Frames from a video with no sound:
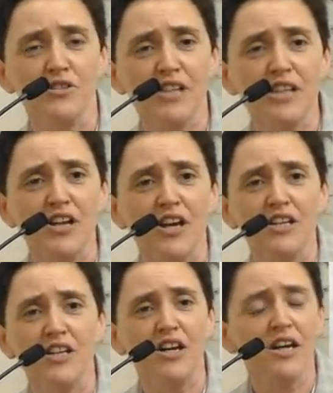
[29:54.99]
You said
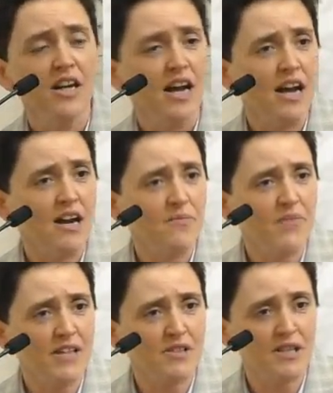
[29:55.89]
earlier
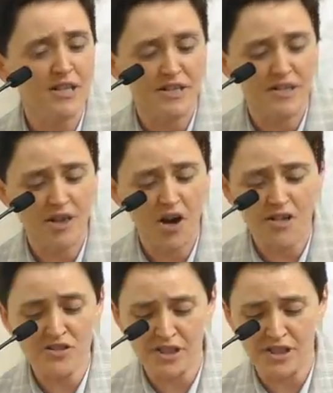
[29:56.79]
that
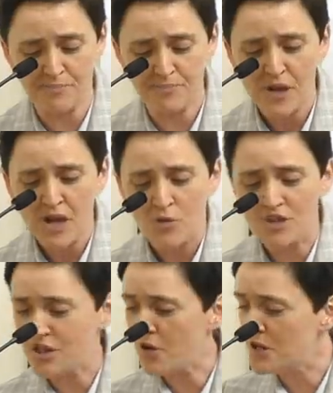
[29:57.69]
hunting
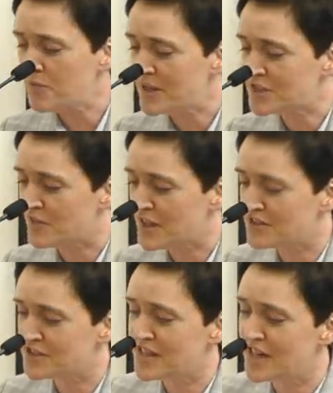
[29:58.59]
was the only piece of
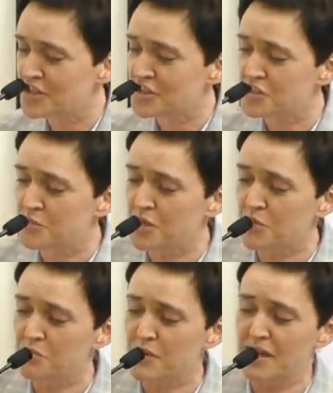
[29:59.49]
legislation to be
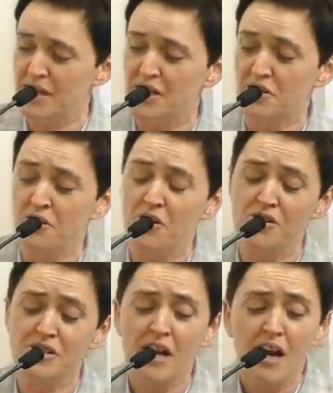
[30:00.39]
completely
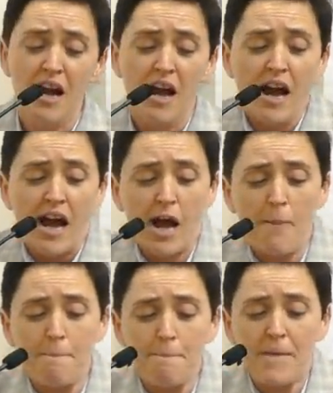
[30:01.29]
ignored.
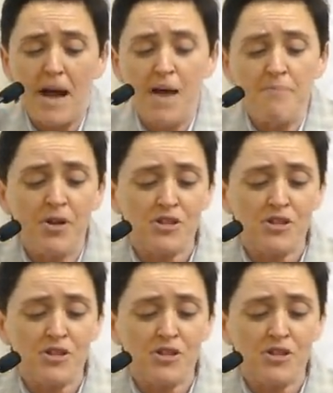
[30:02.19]
I'm